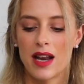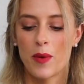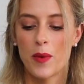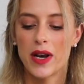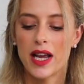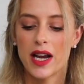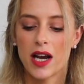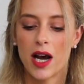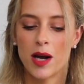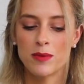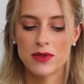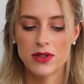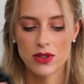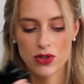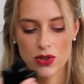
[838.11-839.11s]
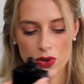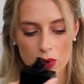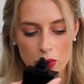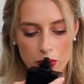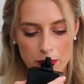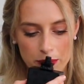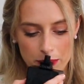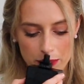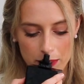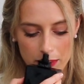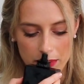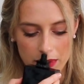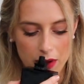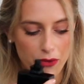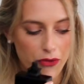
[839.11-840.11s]
Now, when it comes to
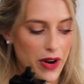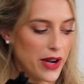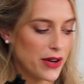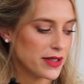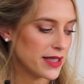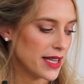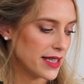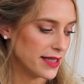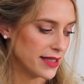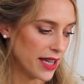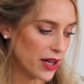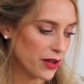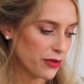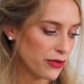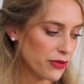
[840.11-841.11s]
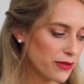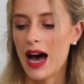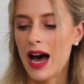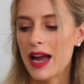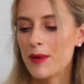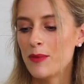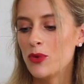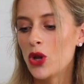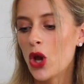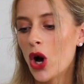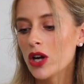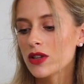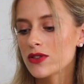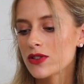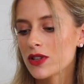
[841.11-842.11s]
the fragrance itself, I am
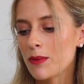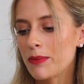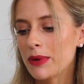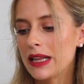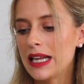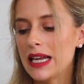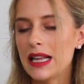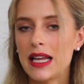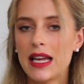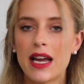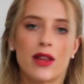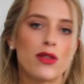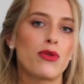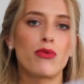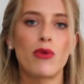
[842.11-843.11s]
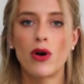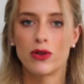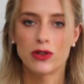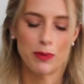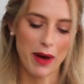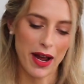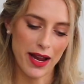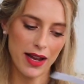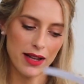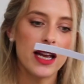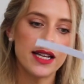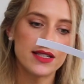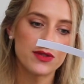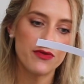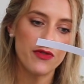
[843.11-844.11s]
not completely enthralled by it.
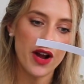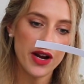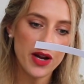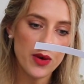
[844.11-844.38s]
It's very